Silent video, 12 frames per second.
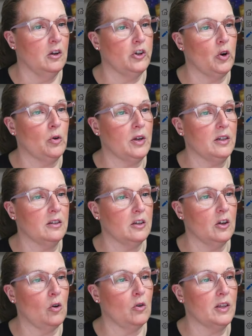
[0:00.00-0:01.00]
Tokens
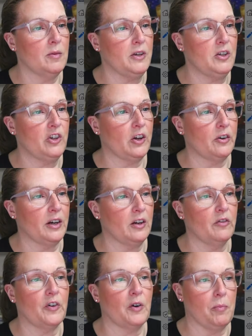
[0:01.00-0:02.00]
can only be
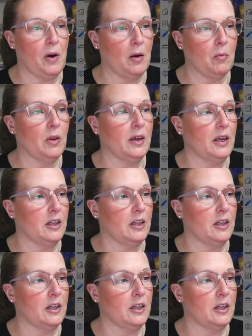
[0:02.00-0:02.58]
generated for public